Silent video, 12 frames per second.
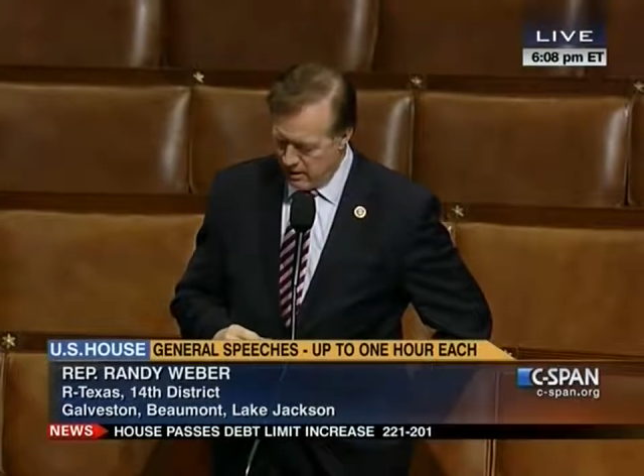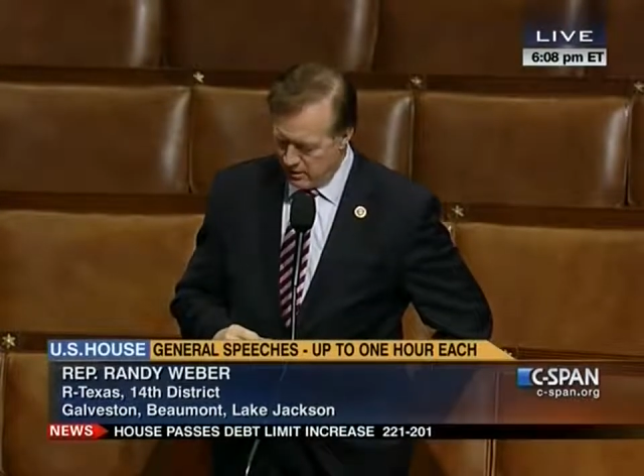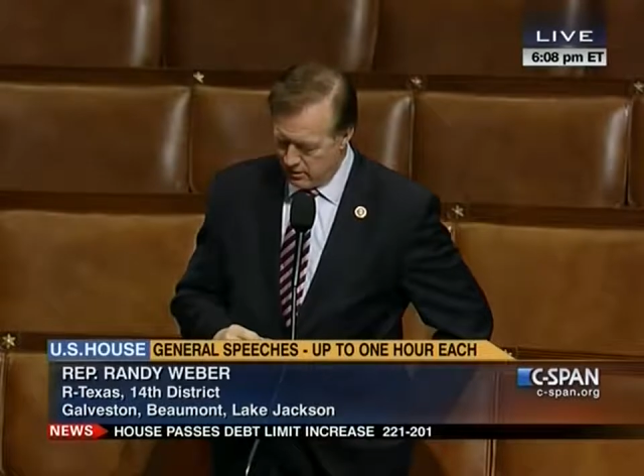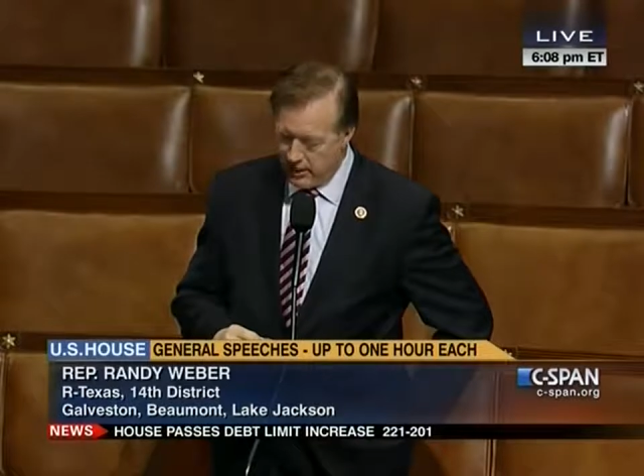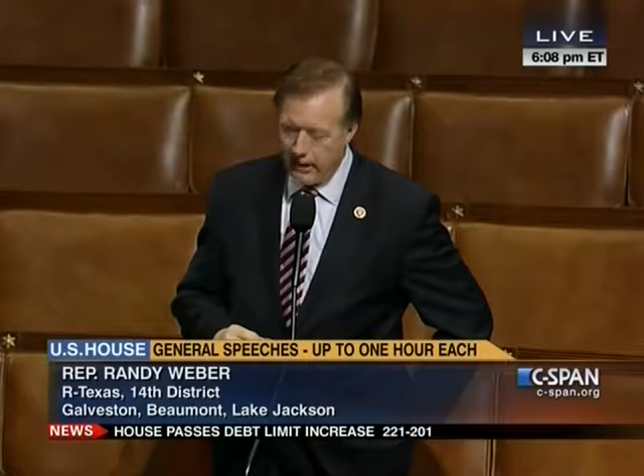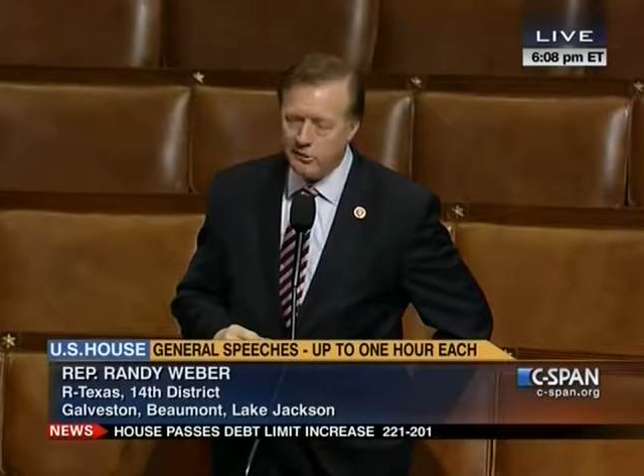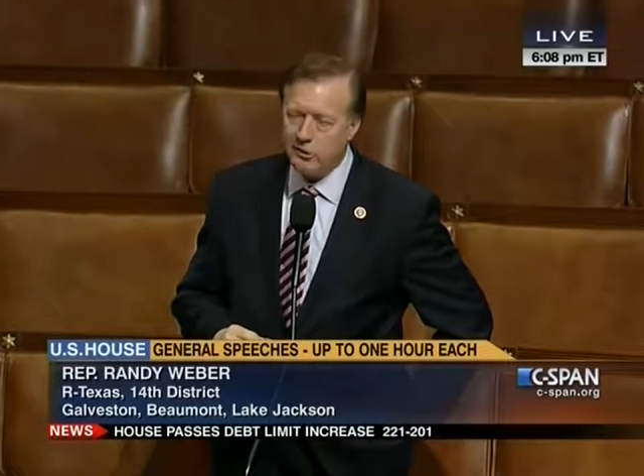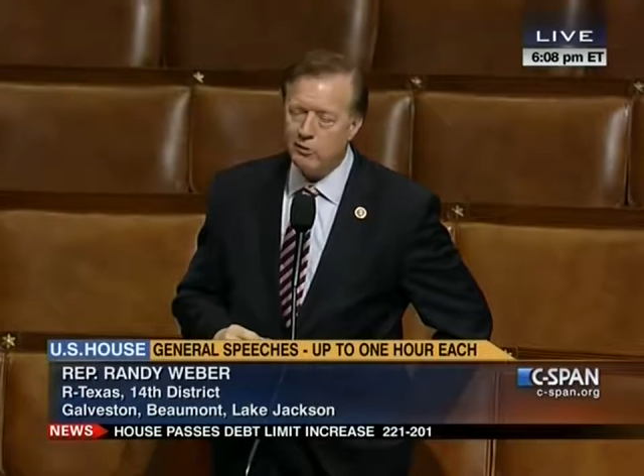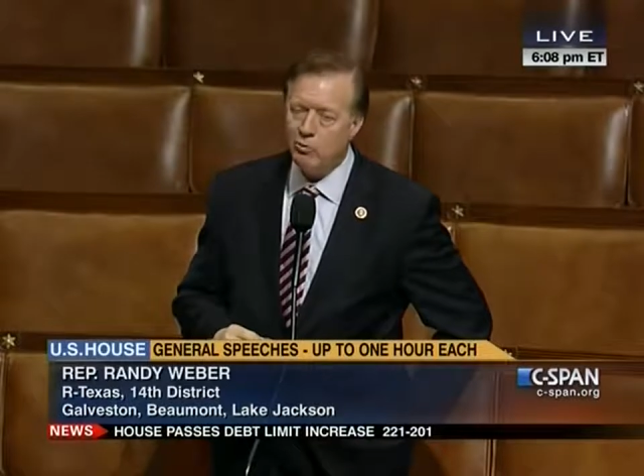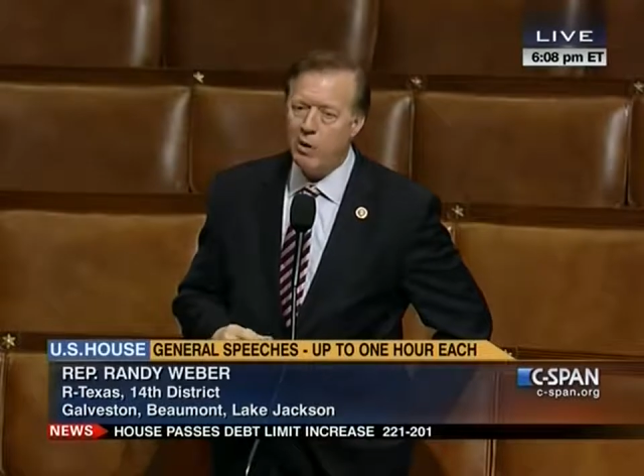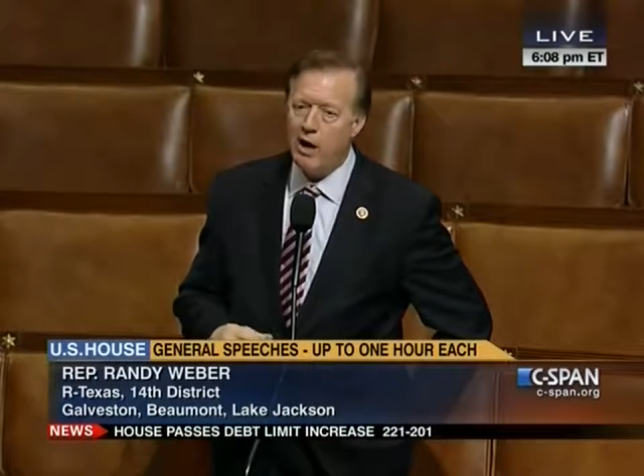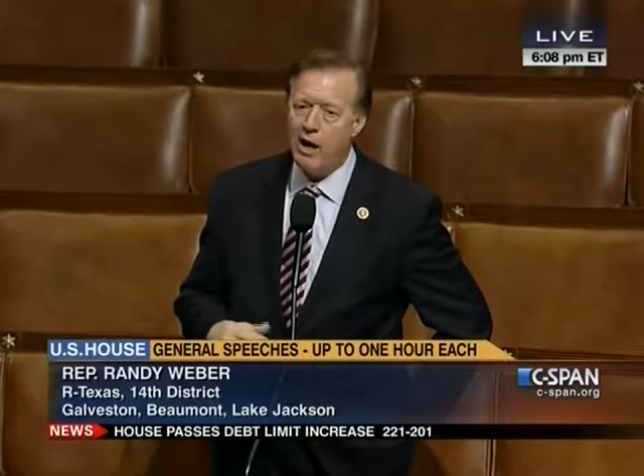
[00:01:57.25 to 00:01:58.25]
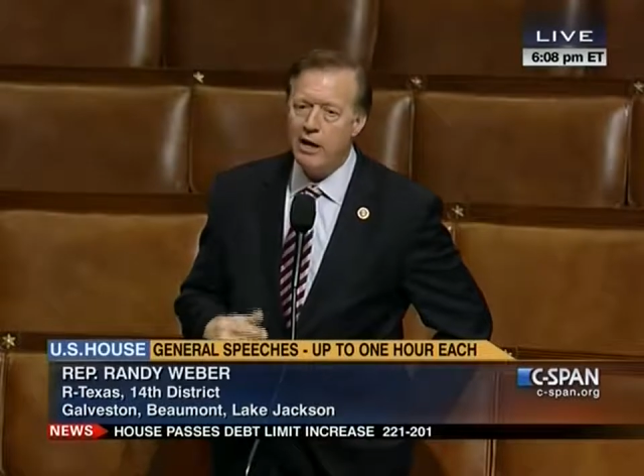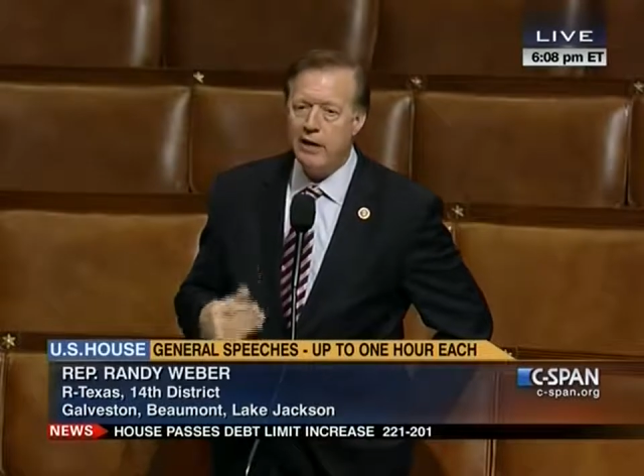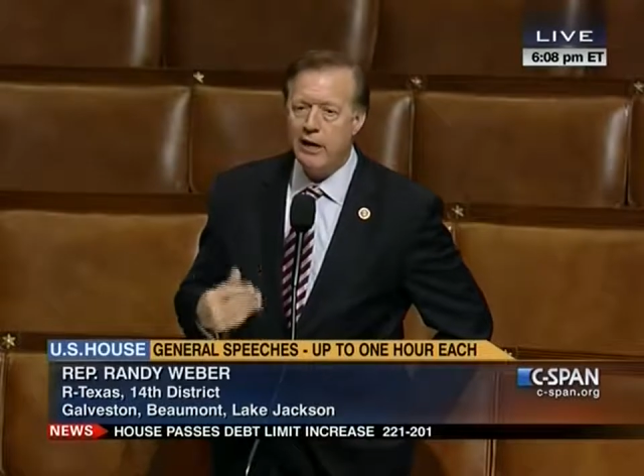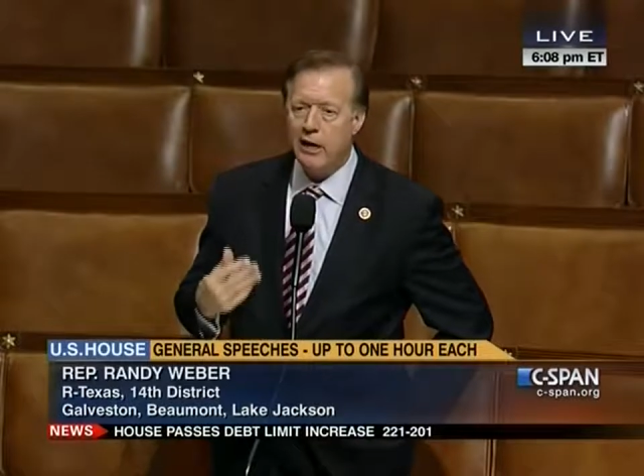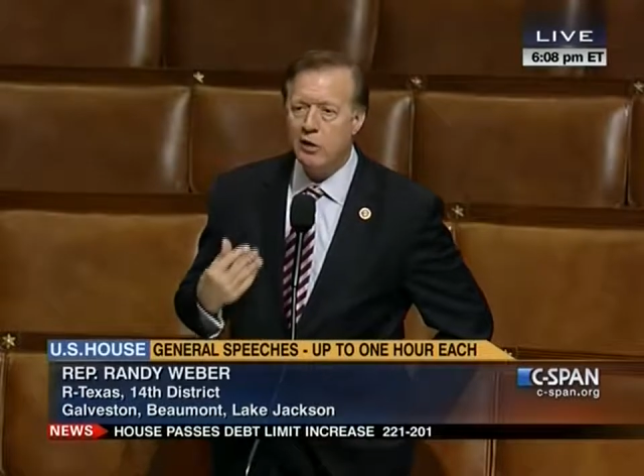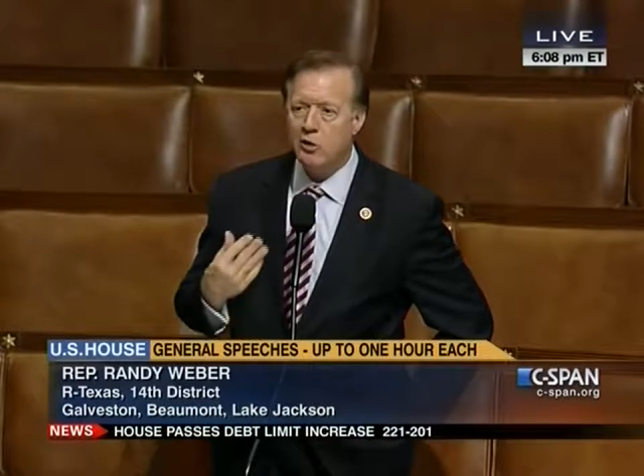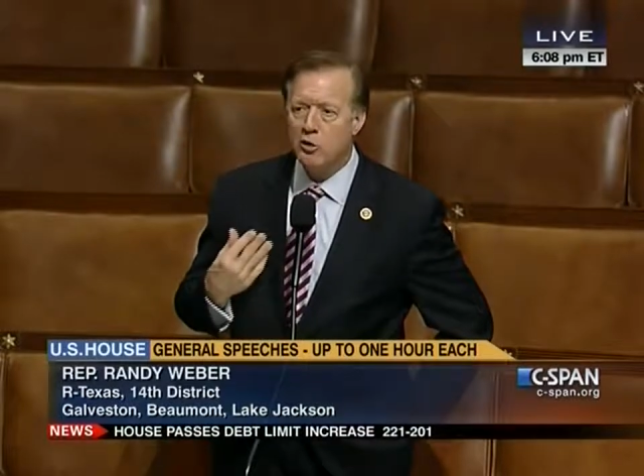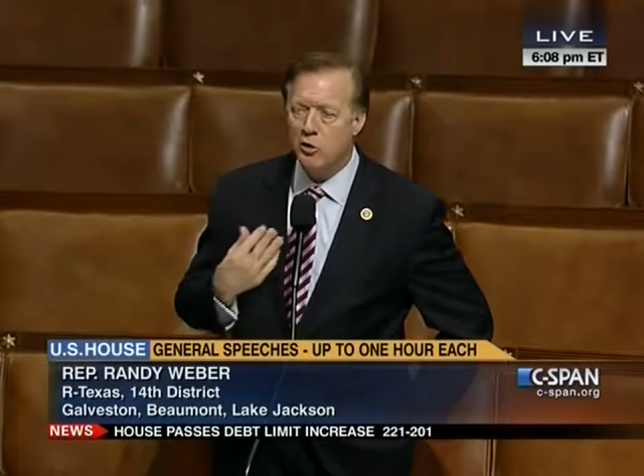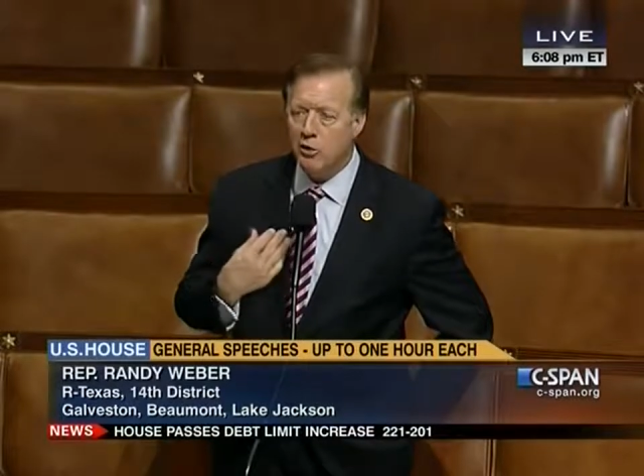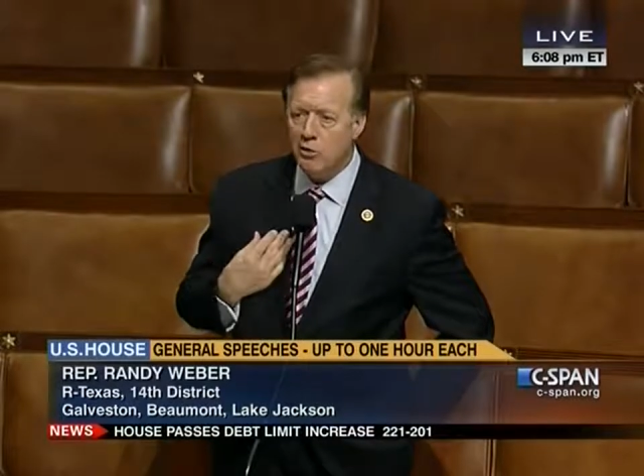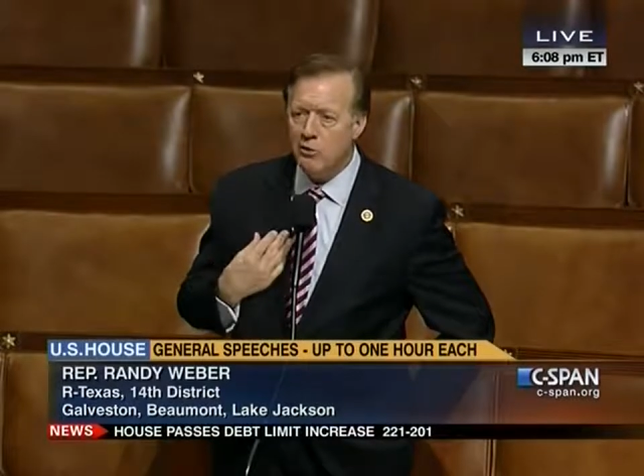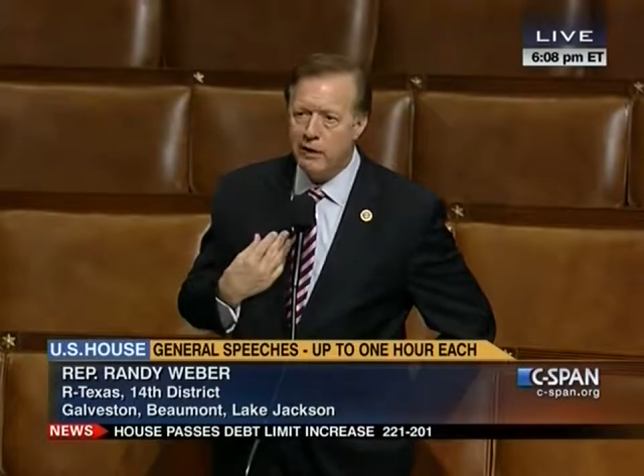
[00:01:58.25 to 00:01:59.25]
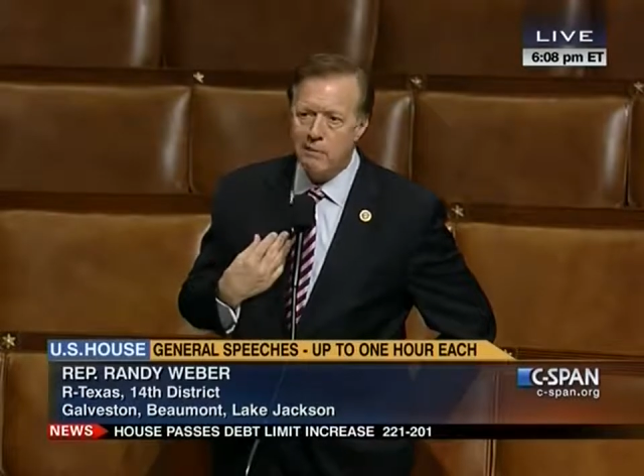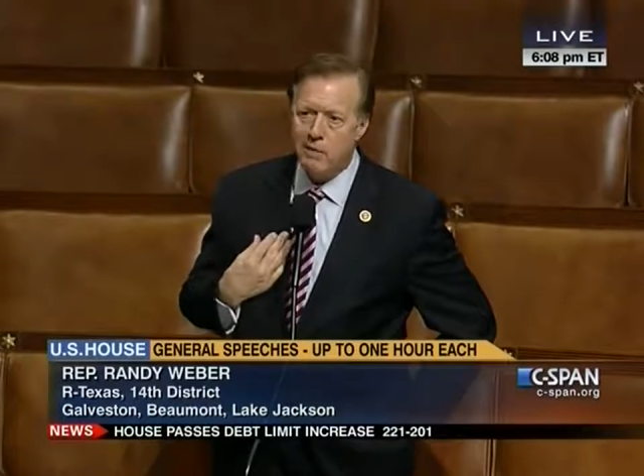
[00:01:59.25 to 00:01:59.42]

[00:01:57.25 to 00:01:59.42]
nationwide, including